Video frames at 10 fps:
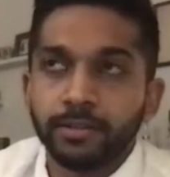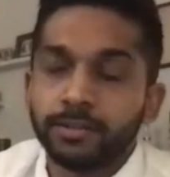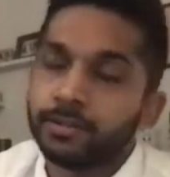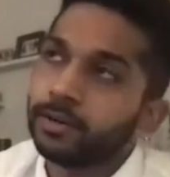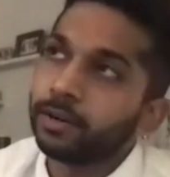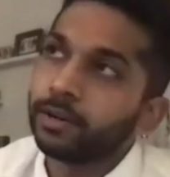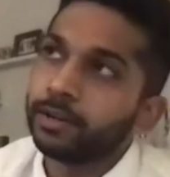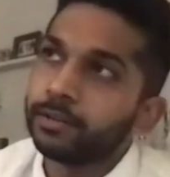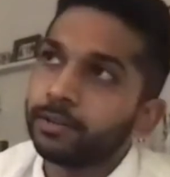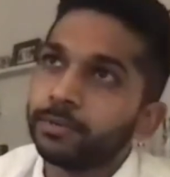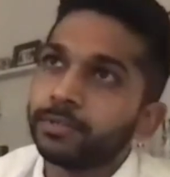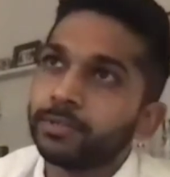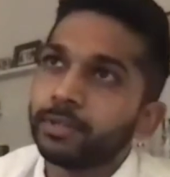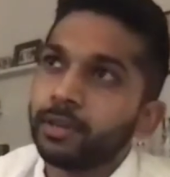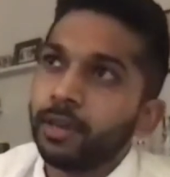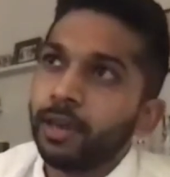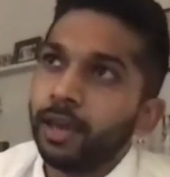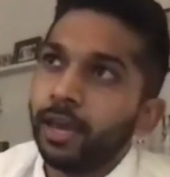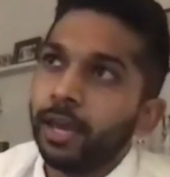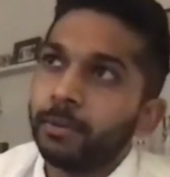during it was
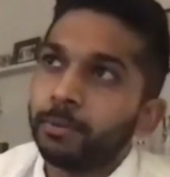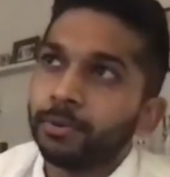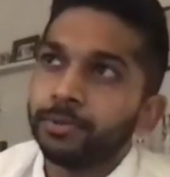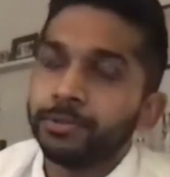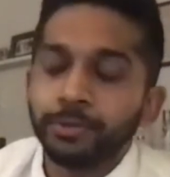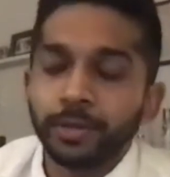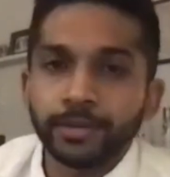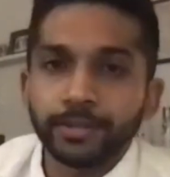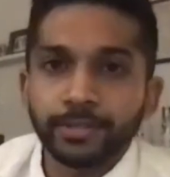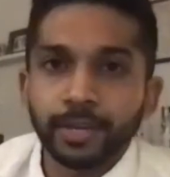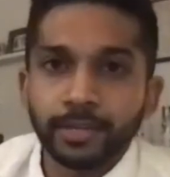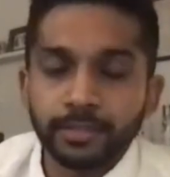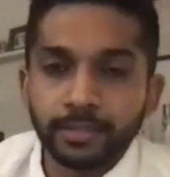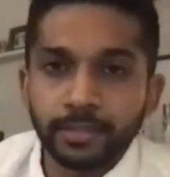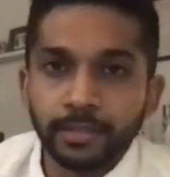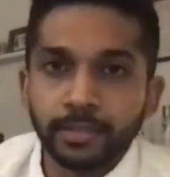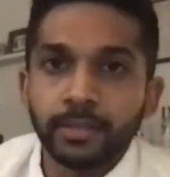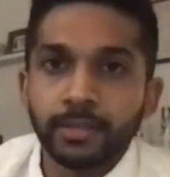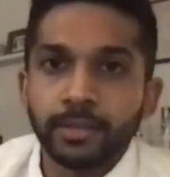april 2019